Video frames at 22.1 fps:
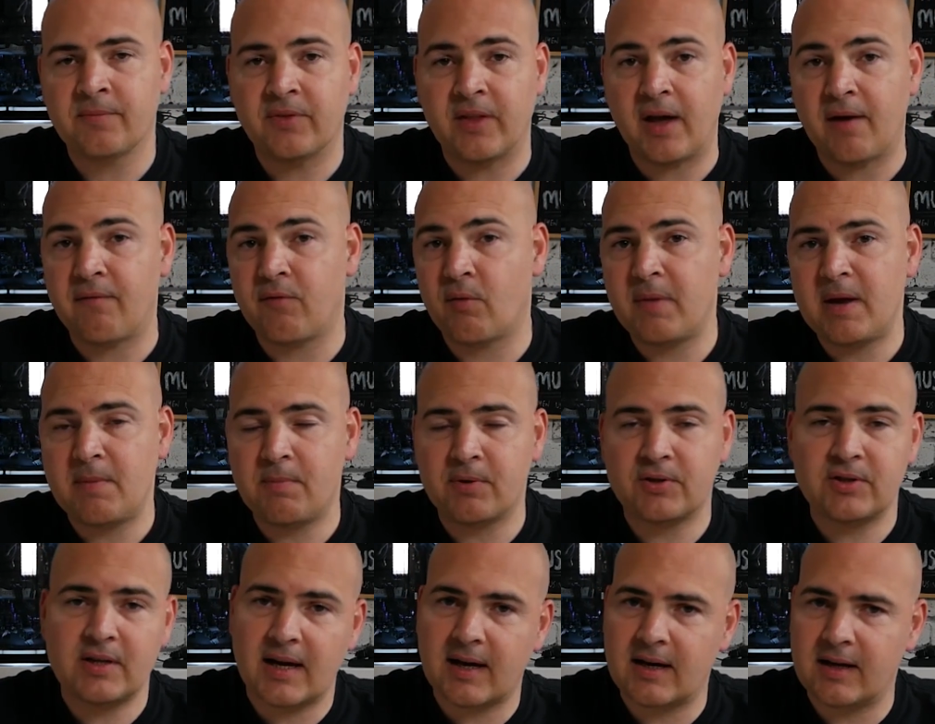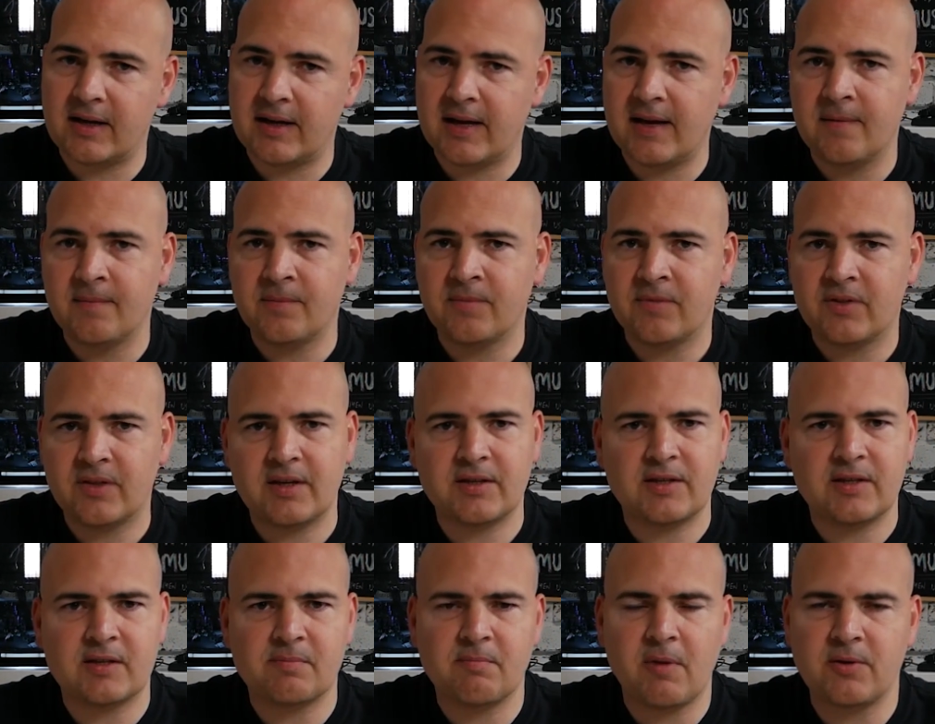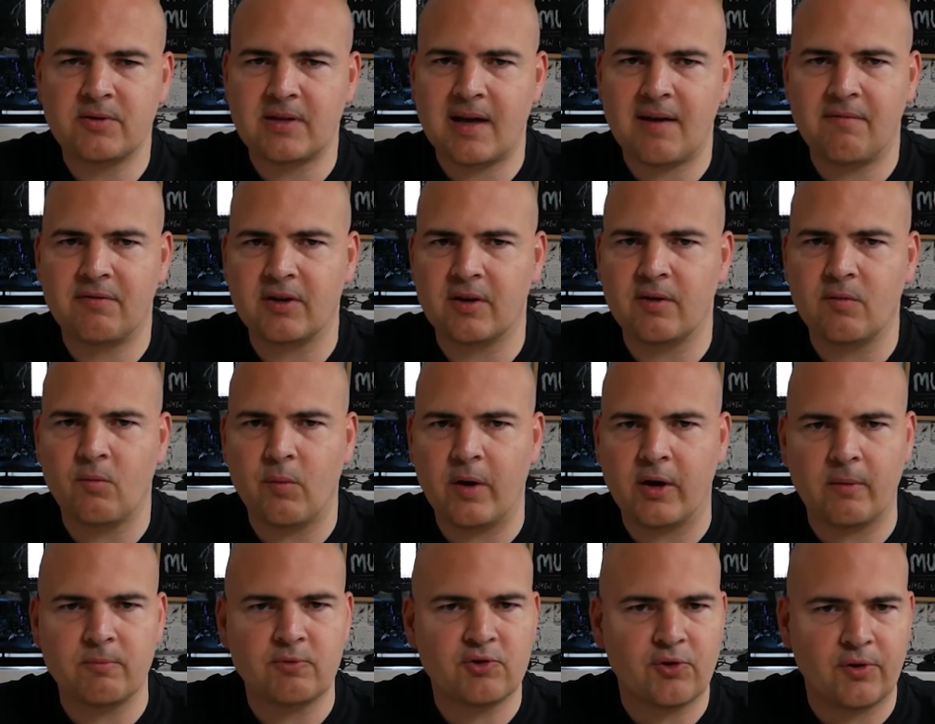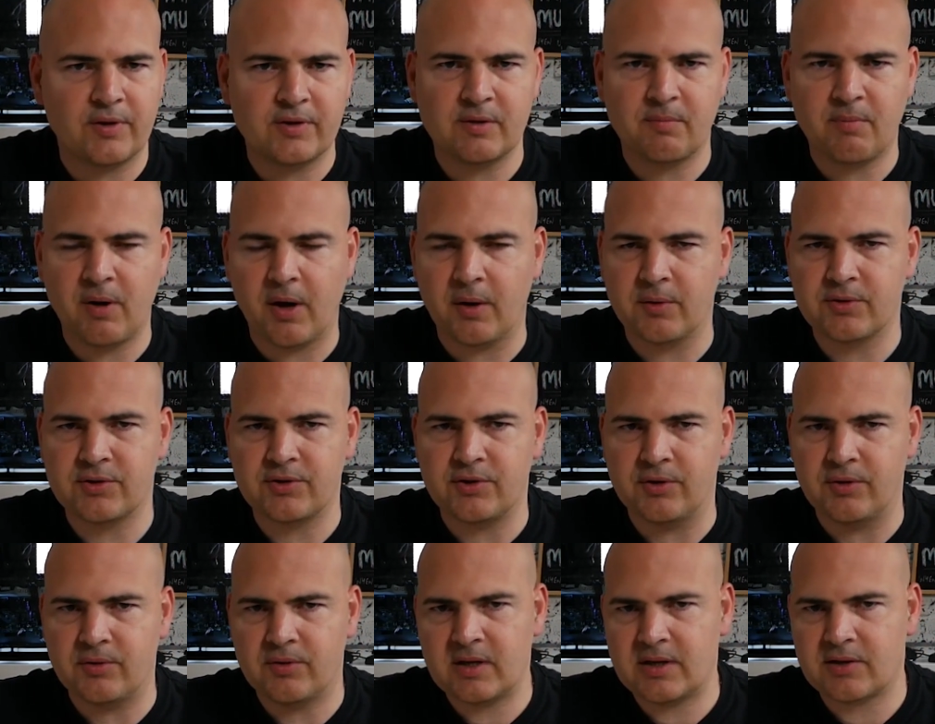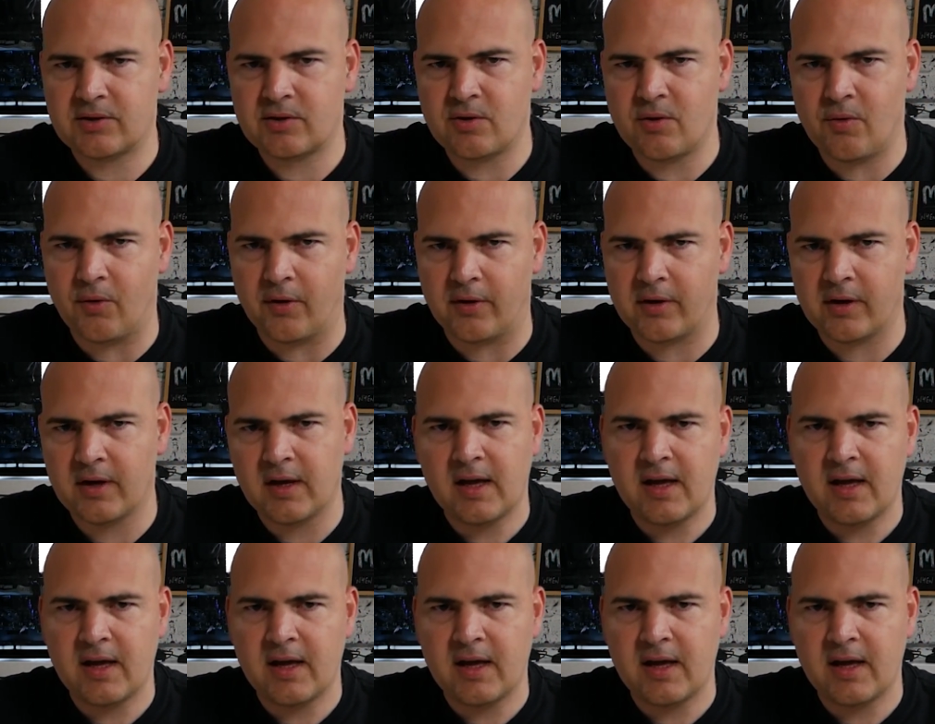Now, for me particularly, this is most evident when I'm trying to post to Discord.